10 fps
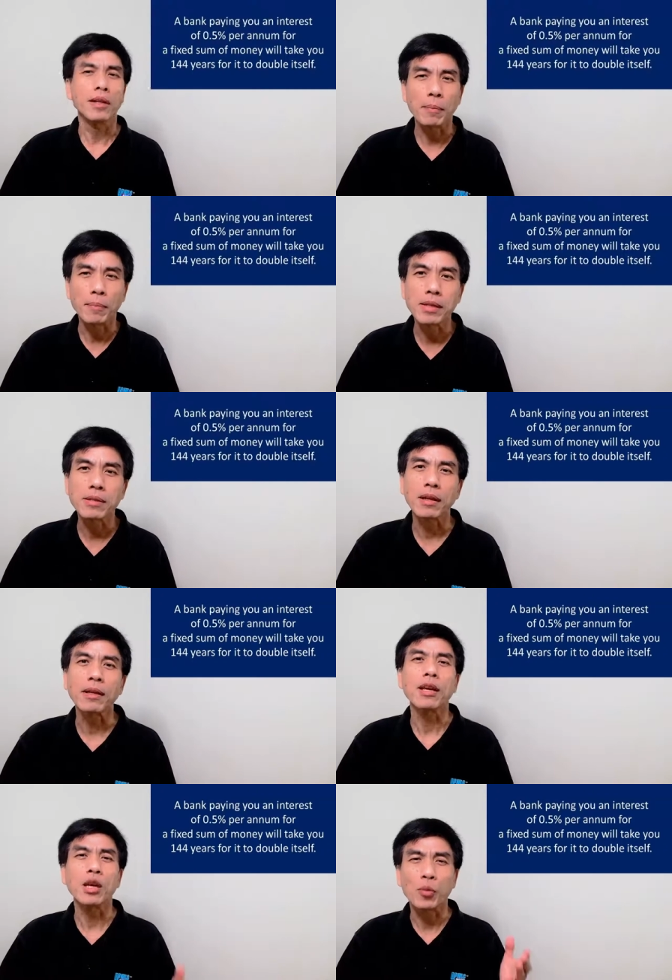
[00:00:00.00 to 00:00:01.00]
That means that
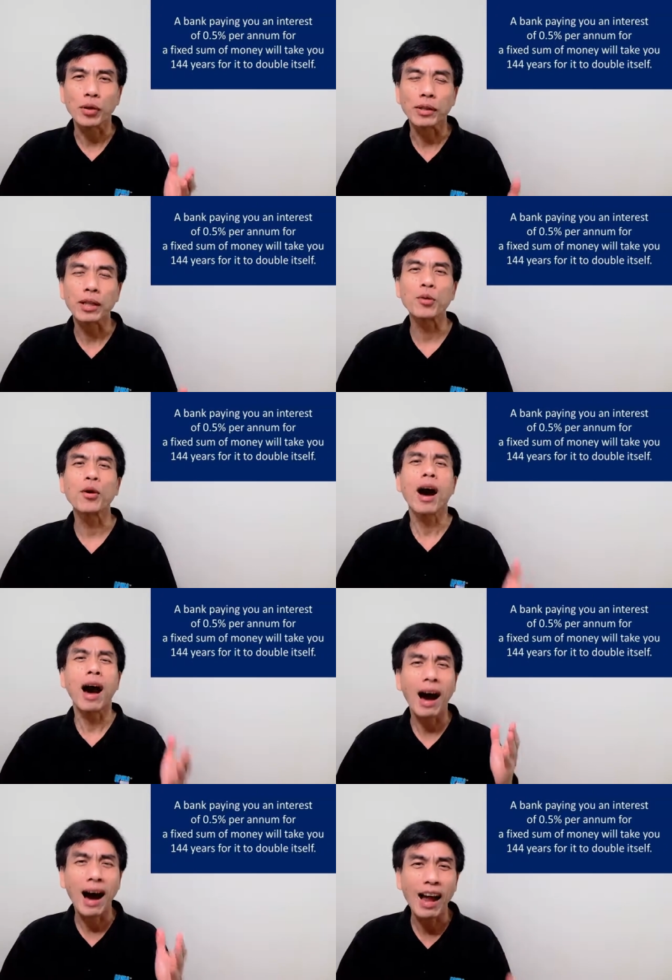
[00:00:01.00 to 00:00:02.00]
it will take you
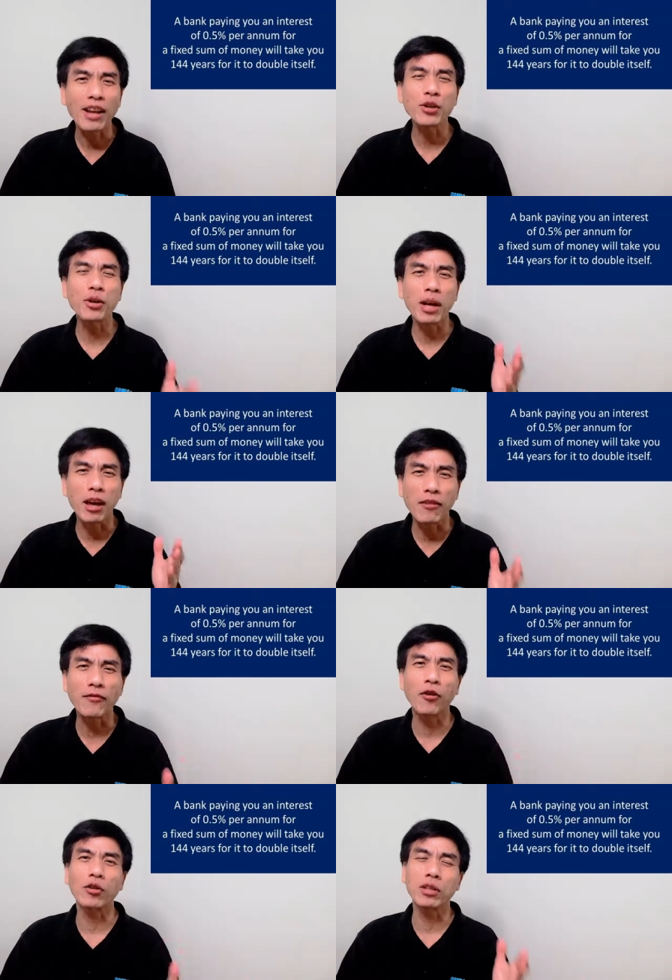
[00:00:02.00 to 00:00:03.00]

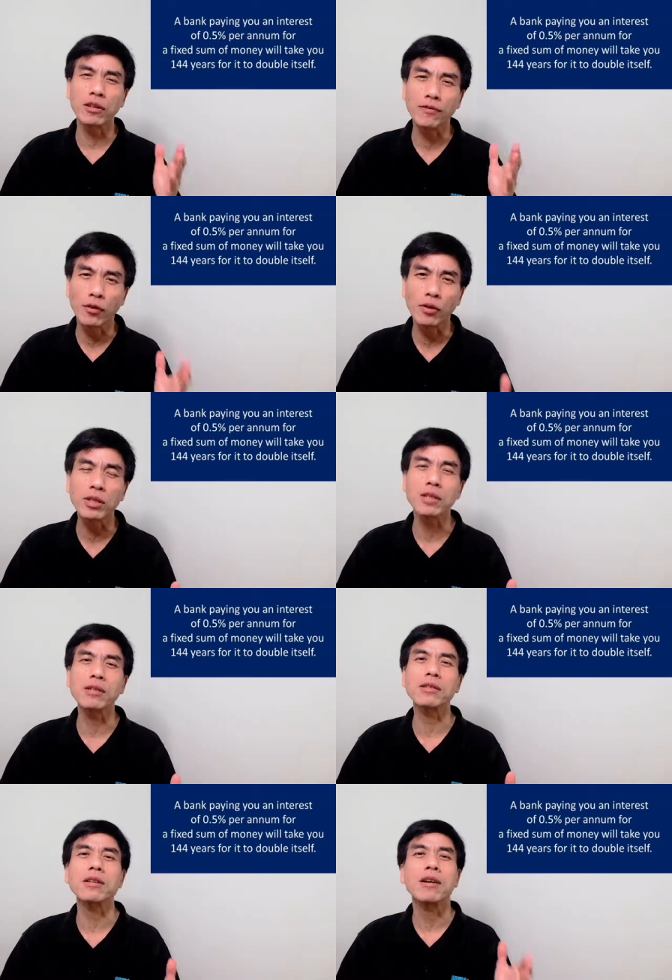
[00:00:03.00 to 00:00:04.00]
144
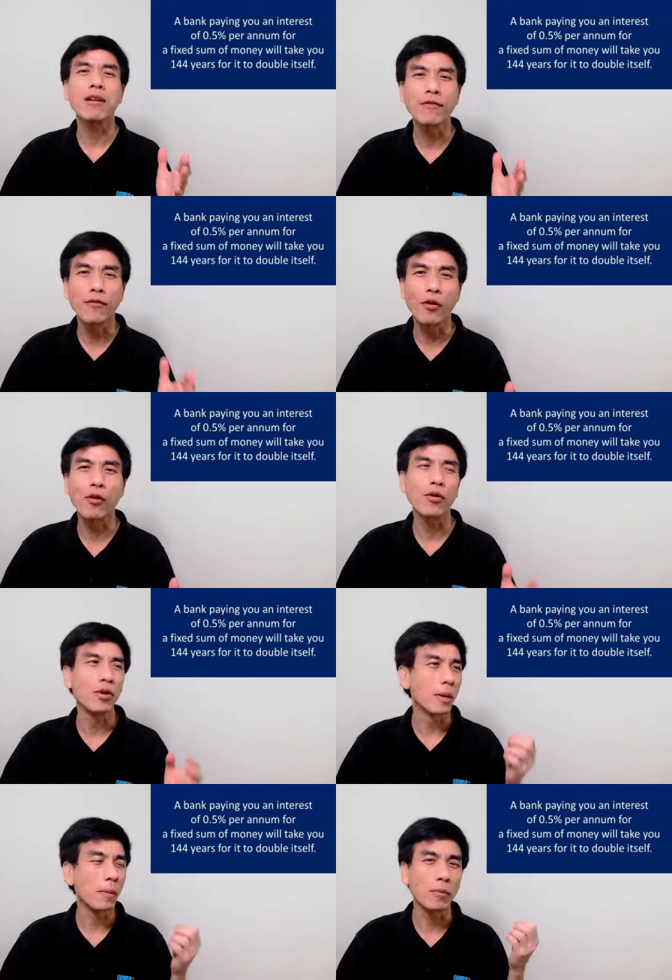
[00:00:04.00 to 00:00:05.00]
years for
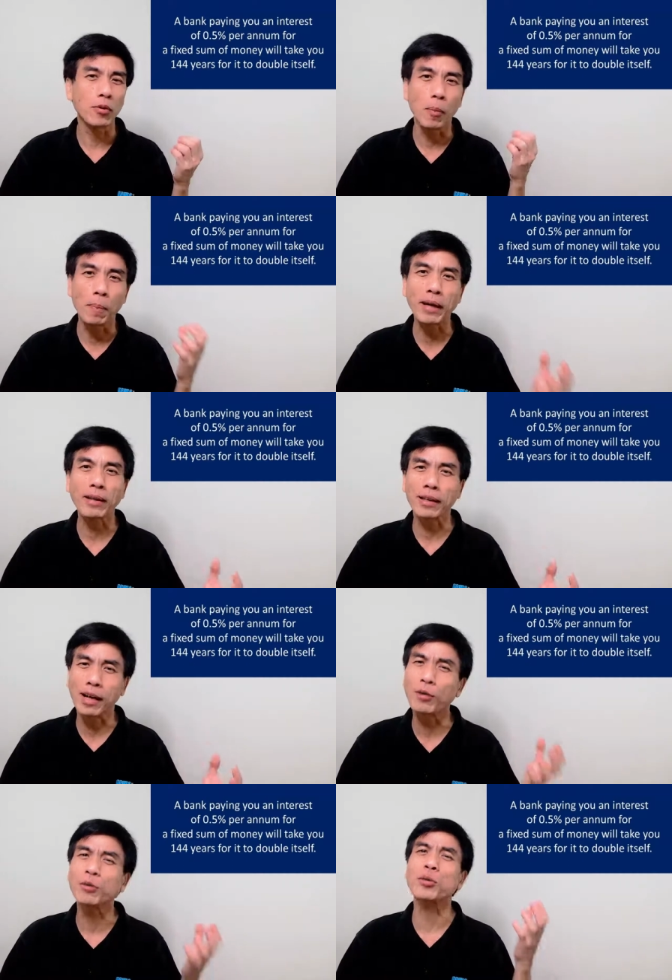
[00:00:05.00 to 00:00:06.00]
your bank
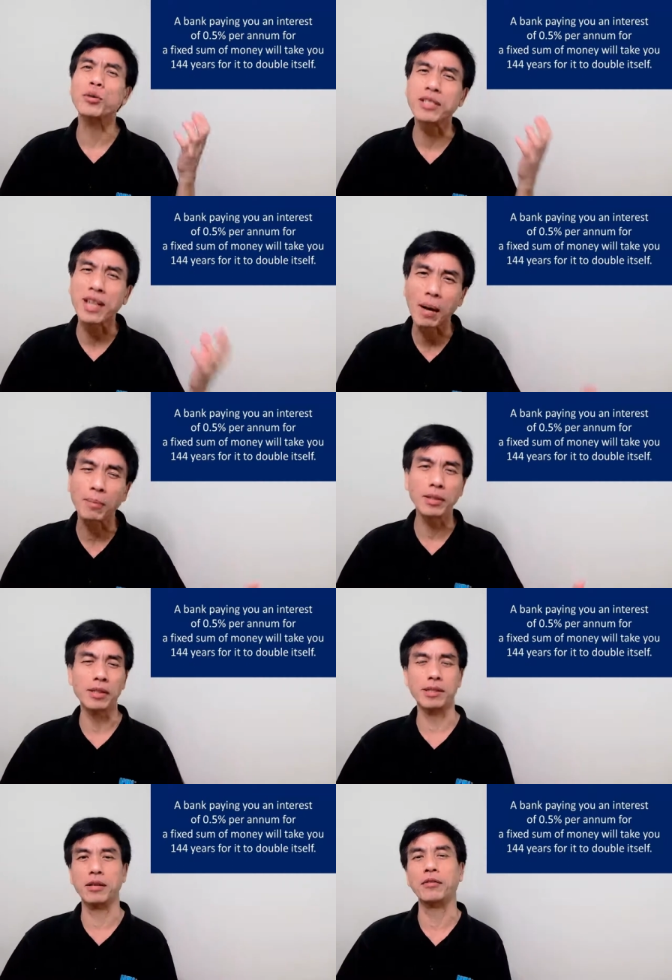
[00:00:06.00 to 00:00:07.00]
account to double
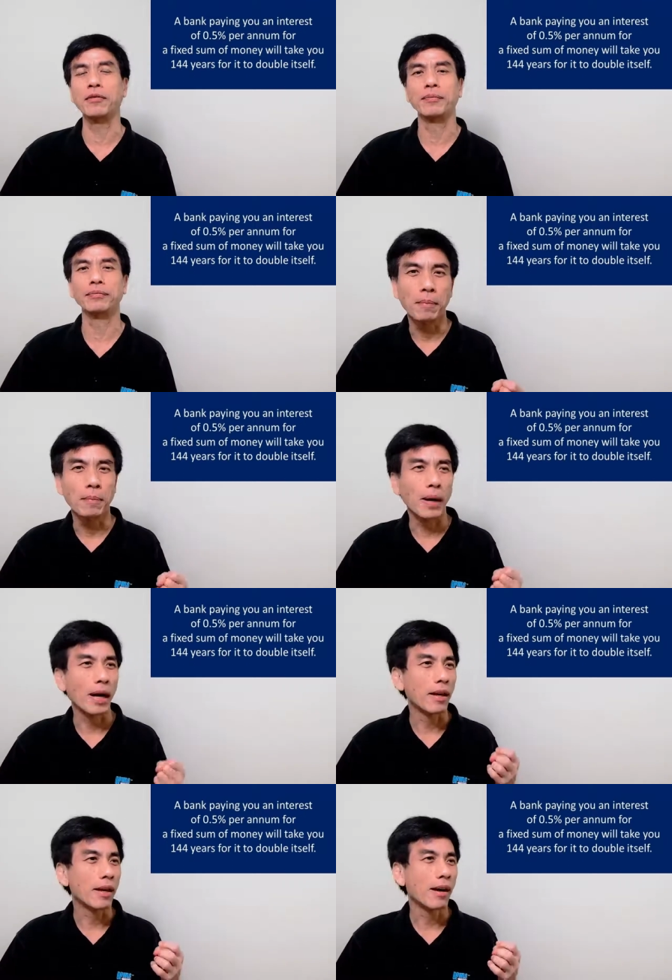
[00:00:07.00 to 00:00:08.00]
itself.
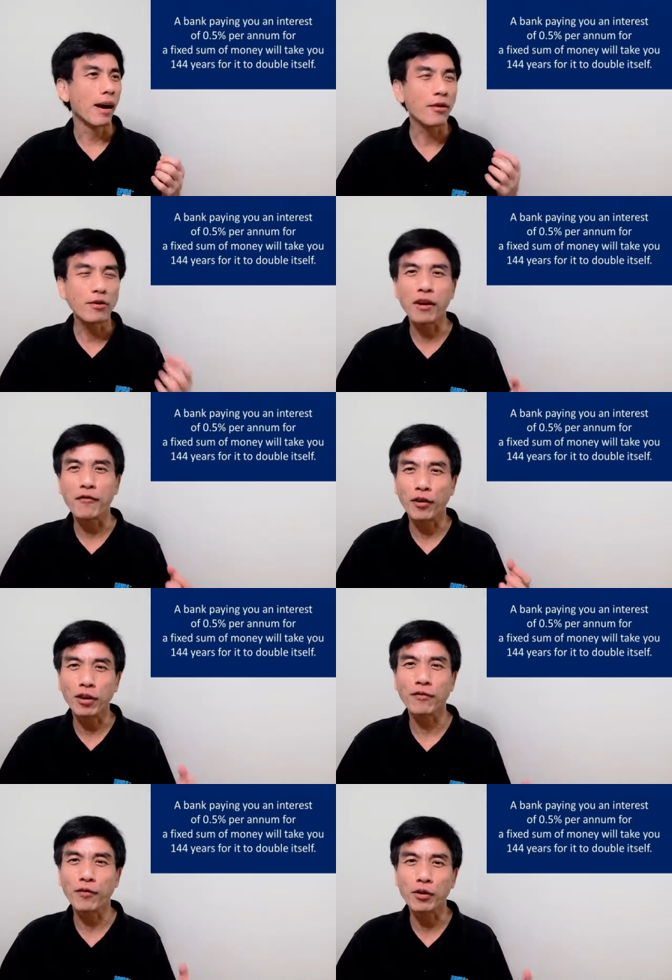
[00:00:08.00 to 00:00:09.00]
By
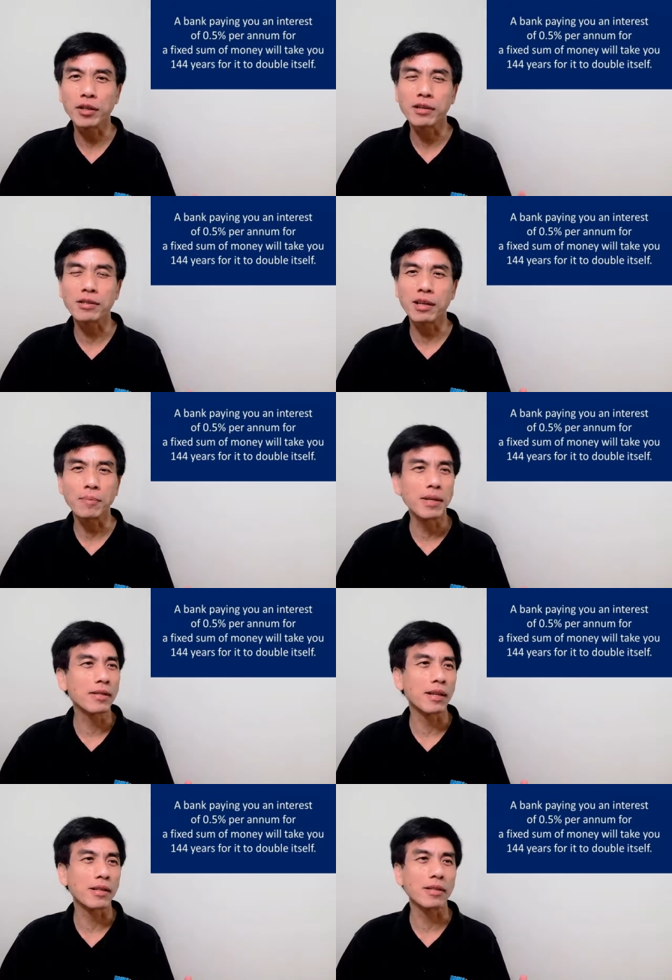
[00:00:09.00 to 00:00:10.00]
144 years, it
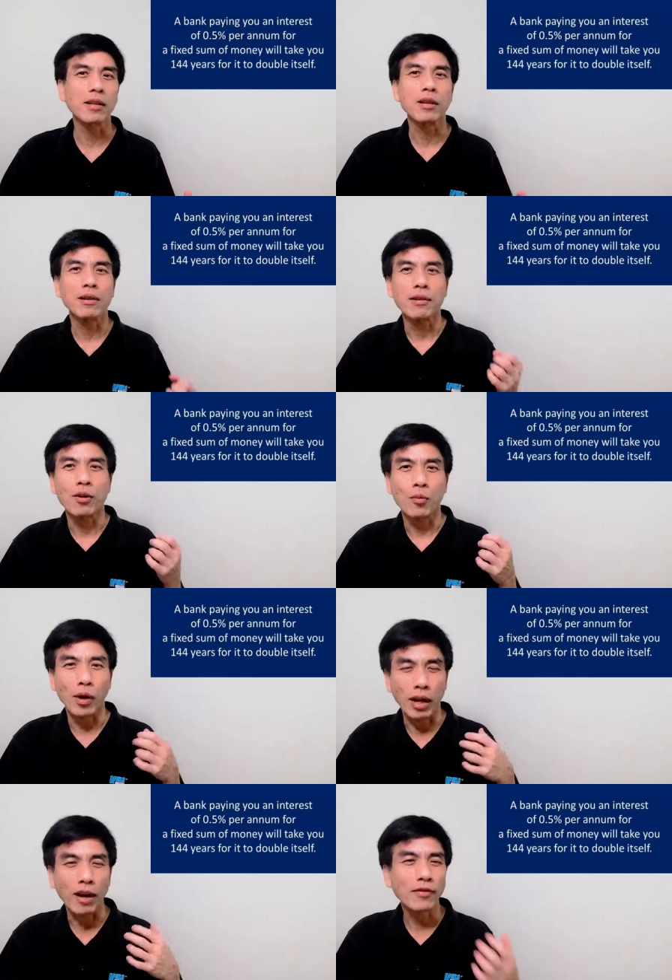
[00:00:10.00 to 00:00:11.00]
means that
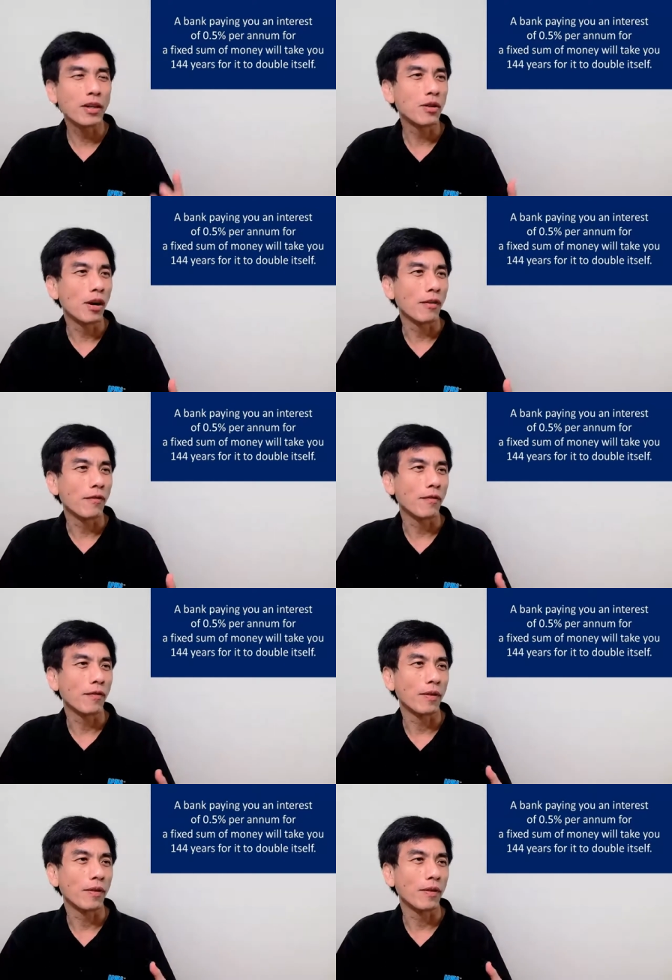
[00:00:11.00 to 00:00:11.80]
whatever you have